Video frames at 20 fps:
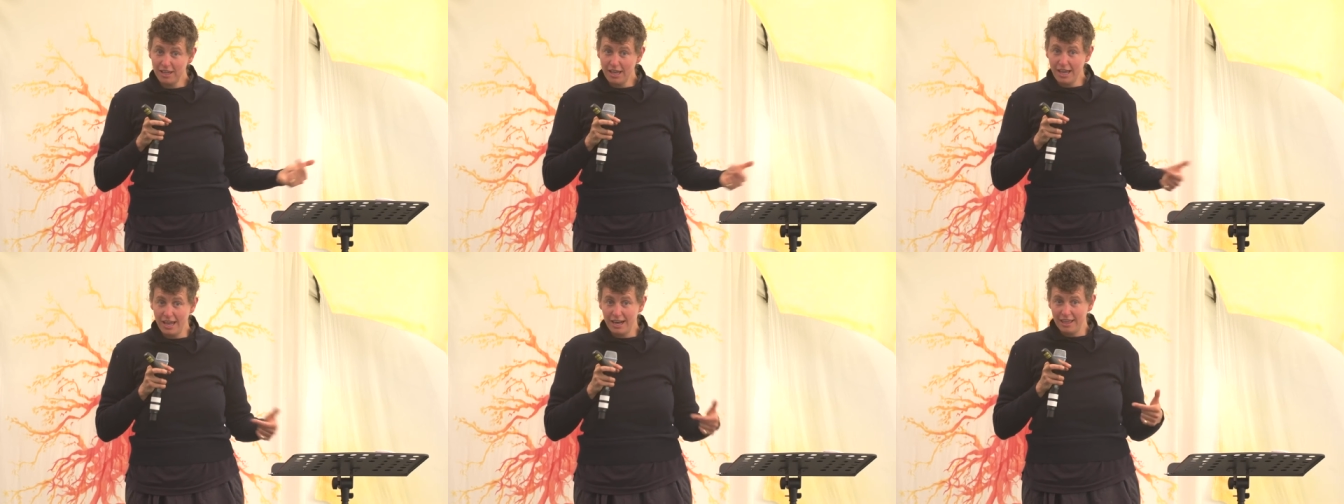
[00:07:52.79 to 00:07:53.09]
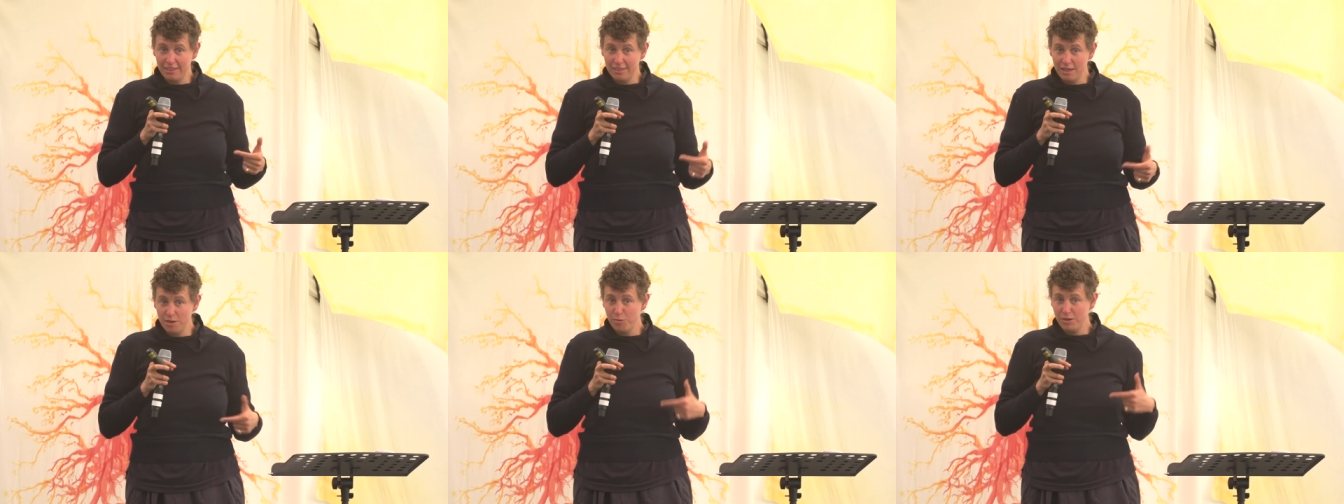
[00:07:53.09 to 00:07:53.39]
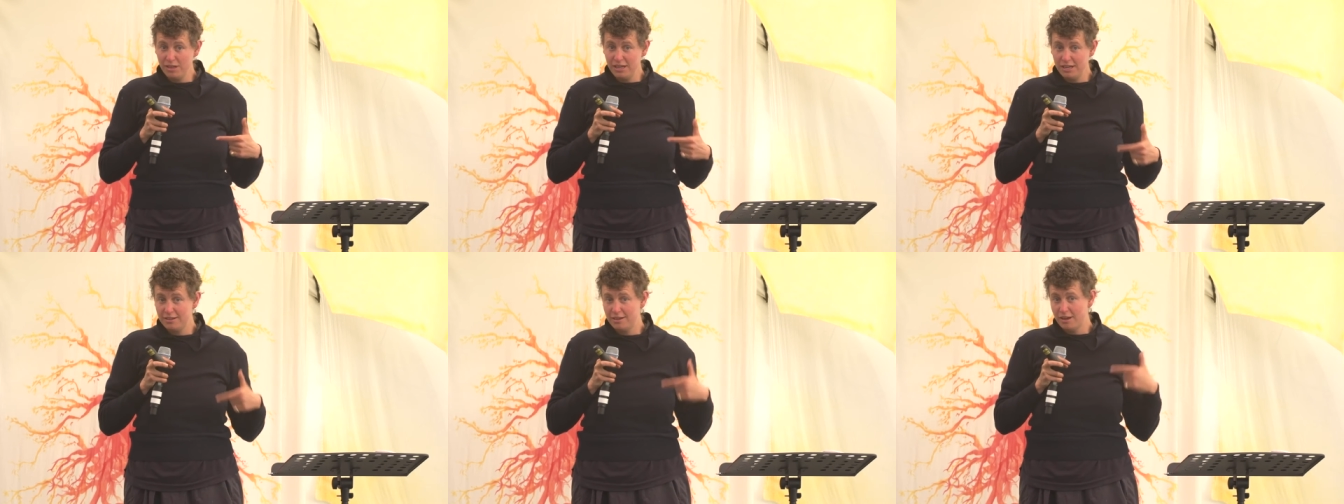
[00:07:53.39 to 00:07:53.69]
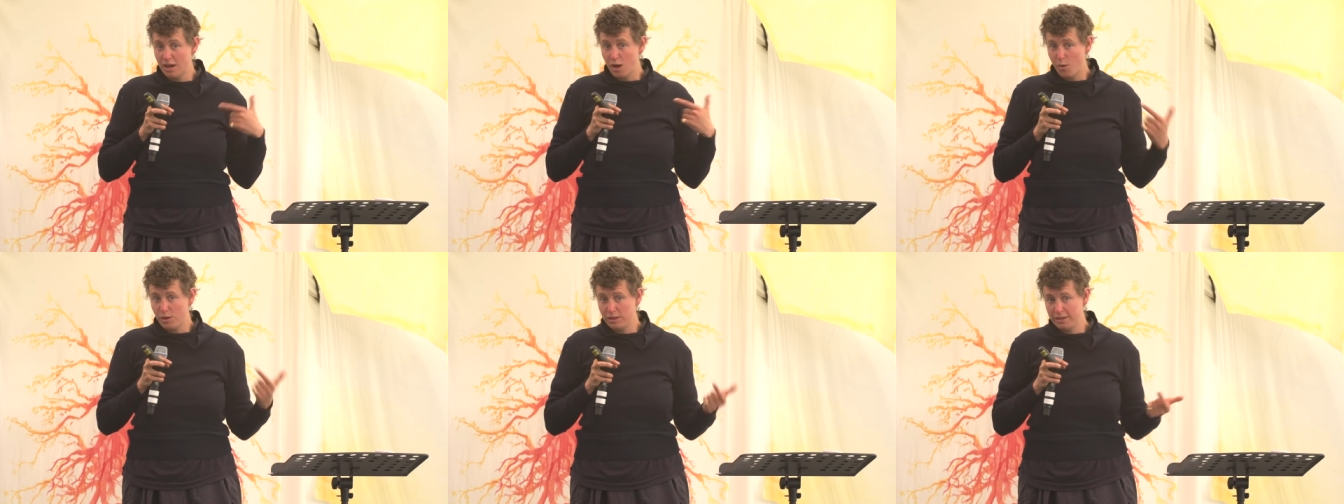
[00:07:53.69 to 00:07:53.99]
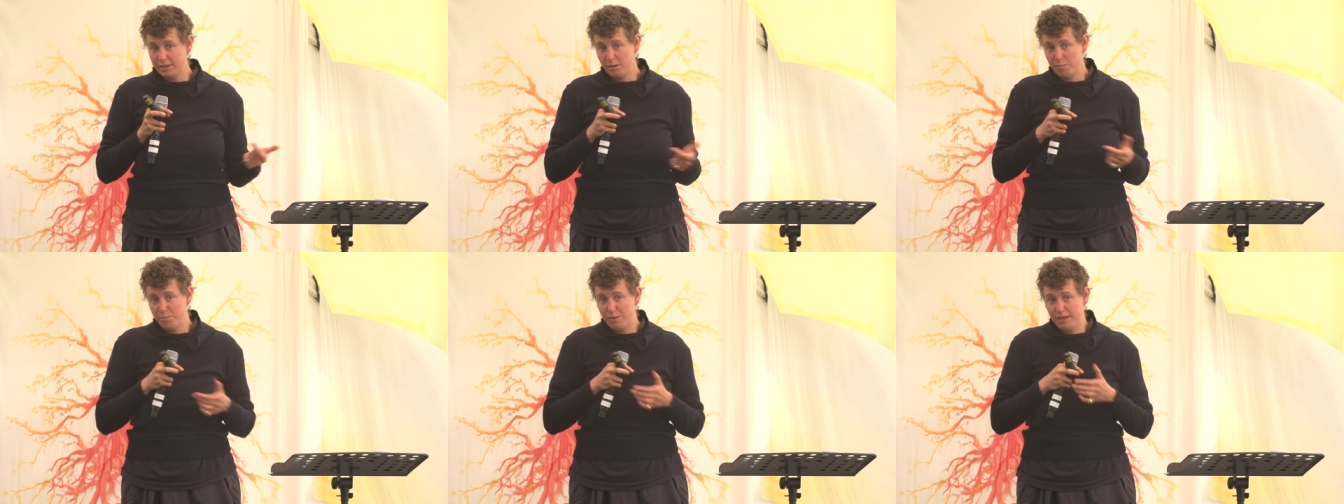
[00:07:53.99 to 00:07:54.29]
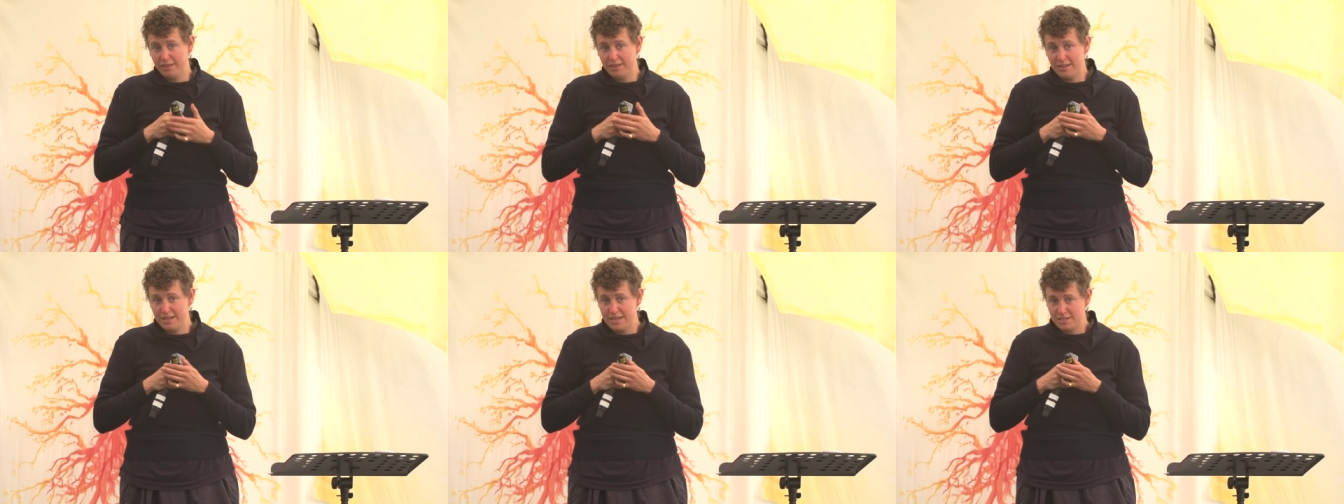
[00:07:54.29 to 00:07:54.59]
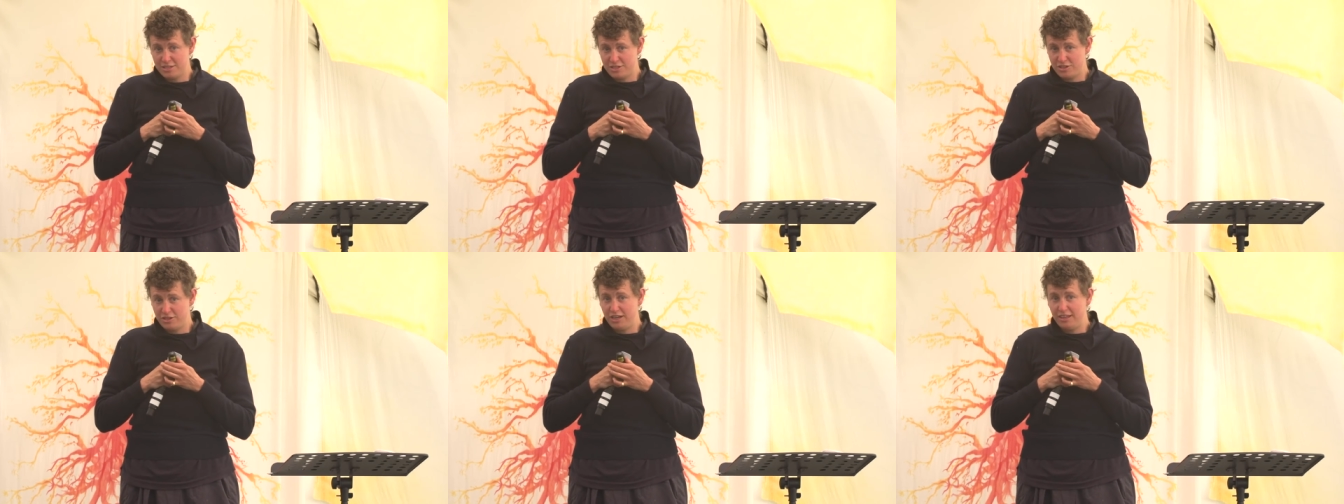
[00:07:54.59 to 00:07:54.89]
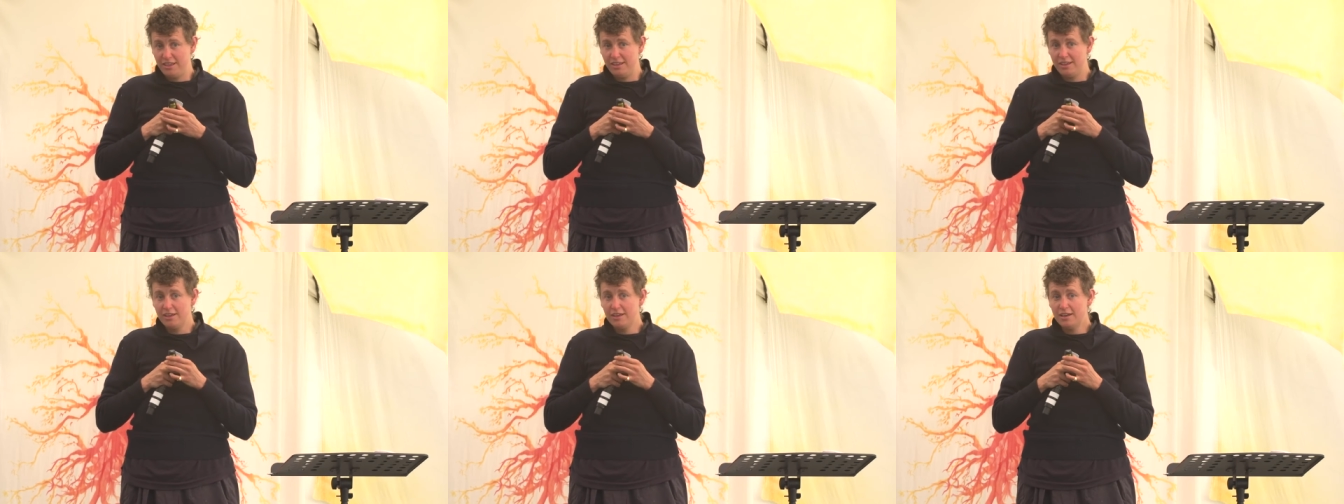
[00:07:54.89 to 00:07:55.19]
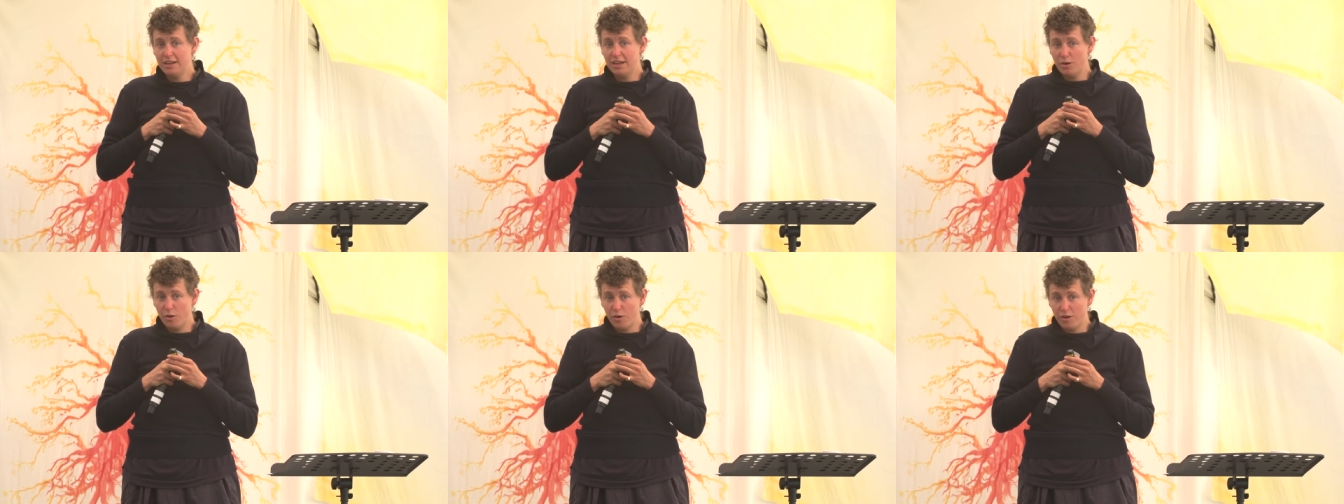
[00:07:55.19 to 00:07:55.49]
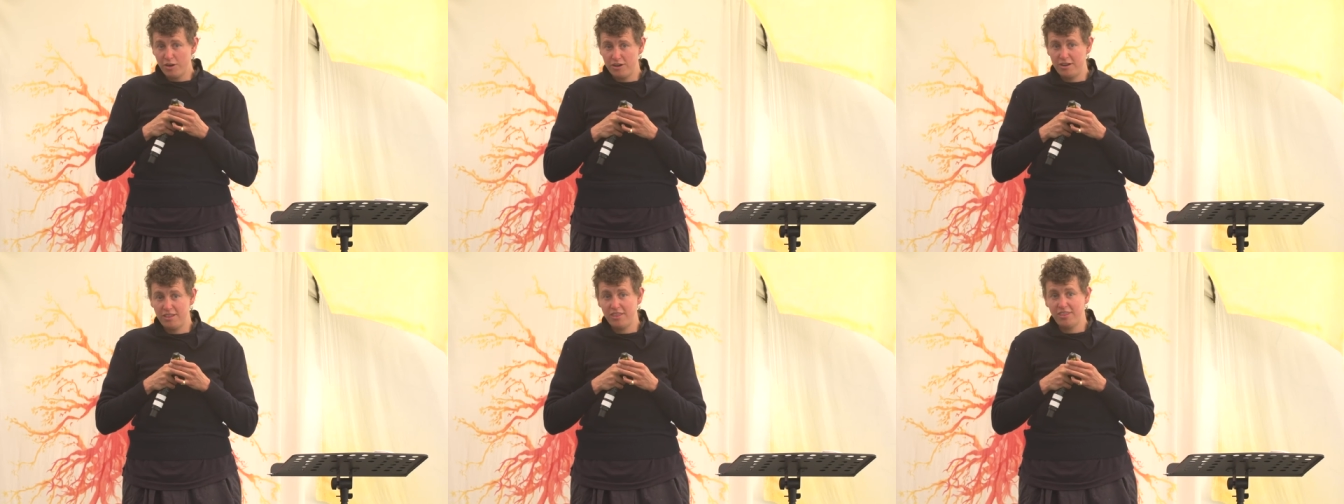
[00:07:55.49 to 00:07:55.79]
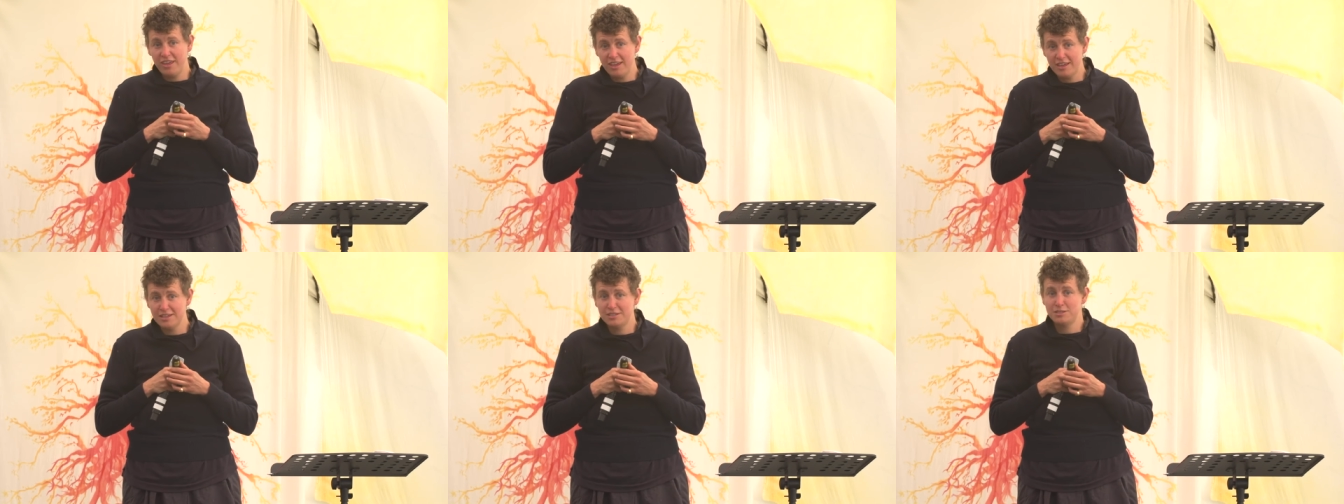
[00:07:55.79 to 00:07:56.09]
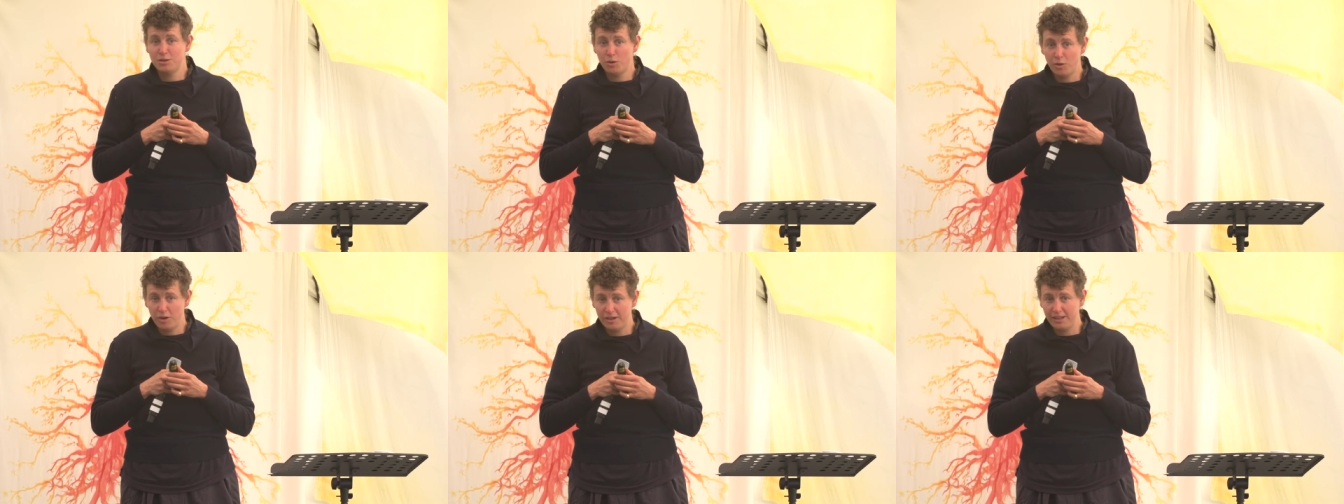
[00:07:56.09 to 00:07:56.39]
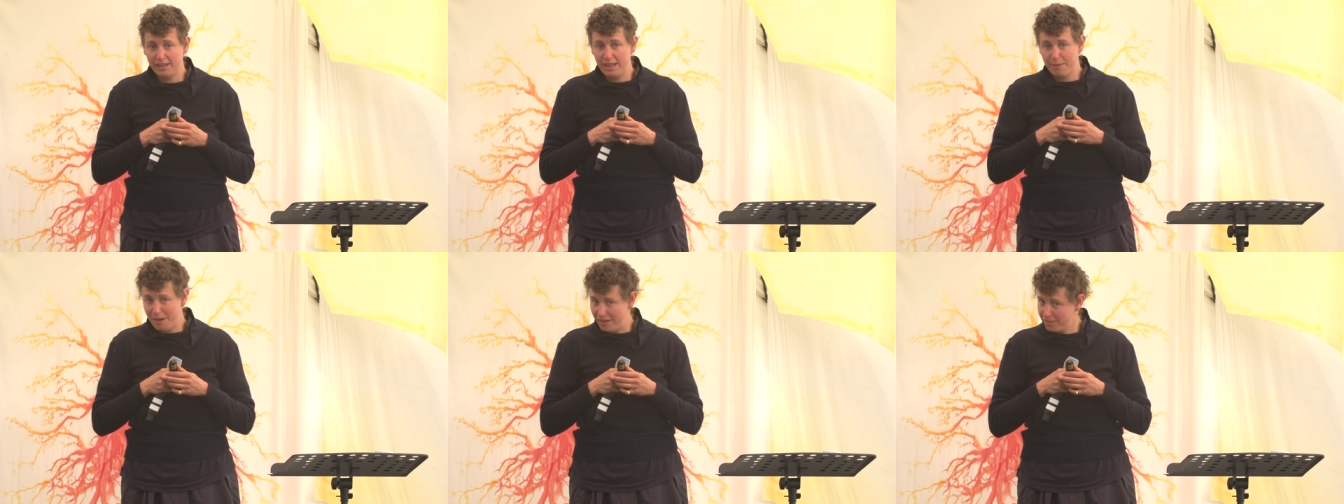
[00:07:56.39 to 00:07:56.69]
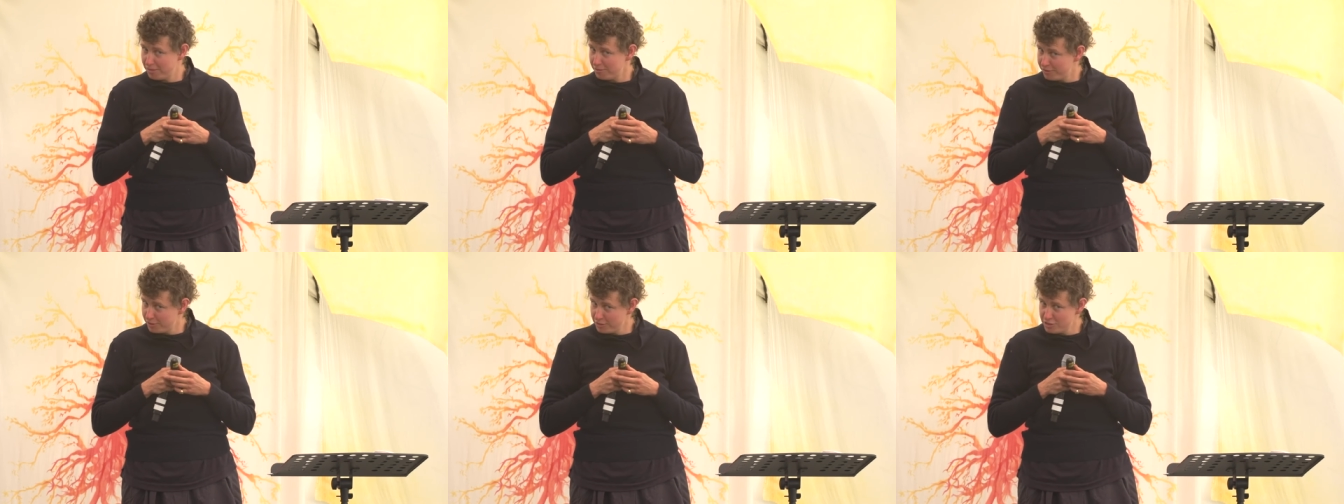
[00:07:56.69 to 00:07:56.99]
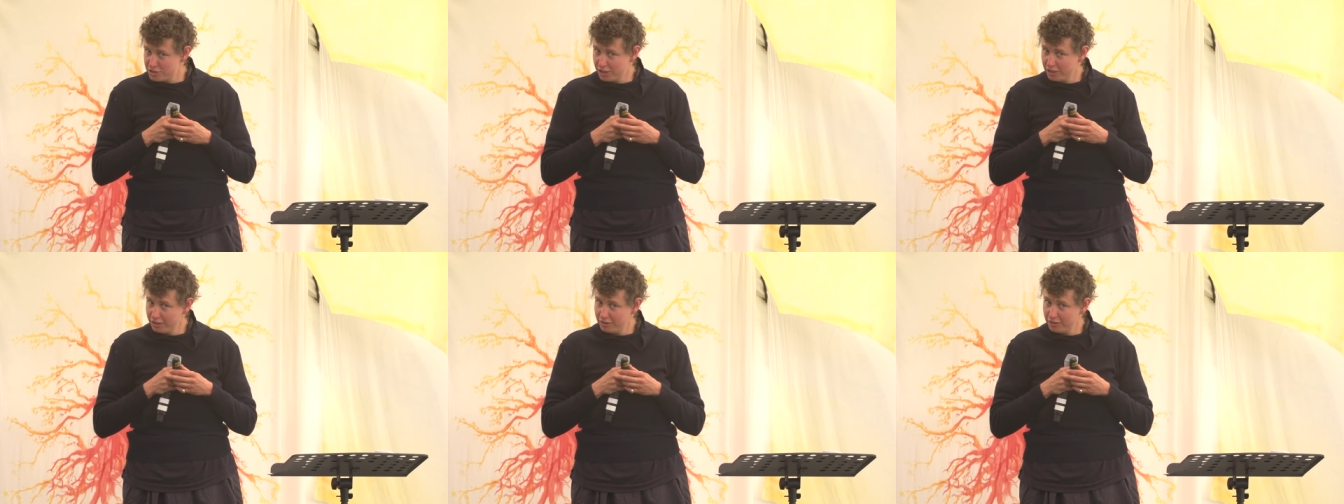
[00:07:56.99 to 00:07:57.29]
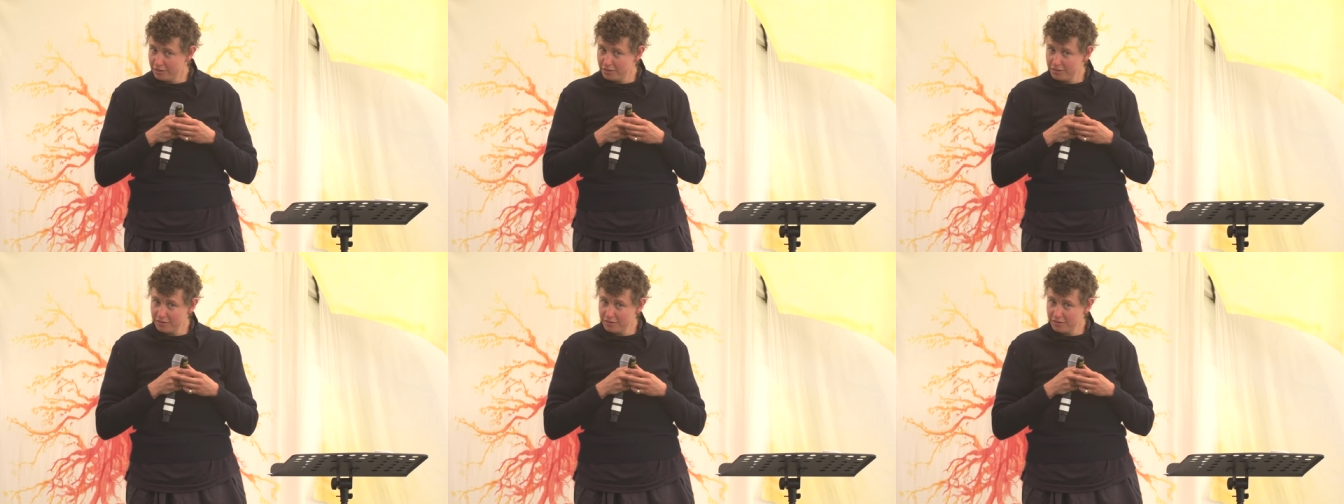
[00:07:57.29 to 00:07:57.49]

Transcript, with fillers: And I think we need to know a little bit the history in order to think historically about the future.